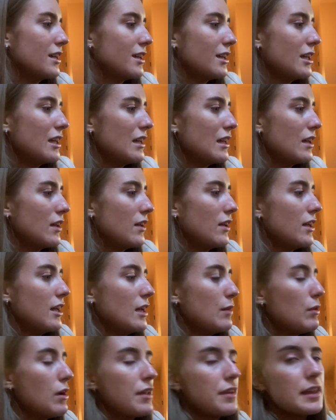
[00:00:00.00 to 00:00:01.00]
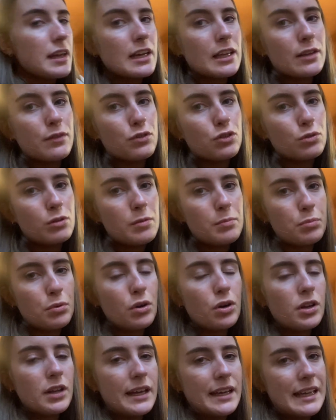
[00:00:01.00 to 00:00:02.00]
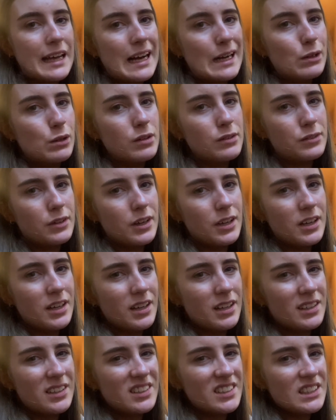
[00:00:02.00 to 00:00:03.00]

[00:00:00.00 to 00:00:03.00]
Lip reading: You were thinking of going bowling, however,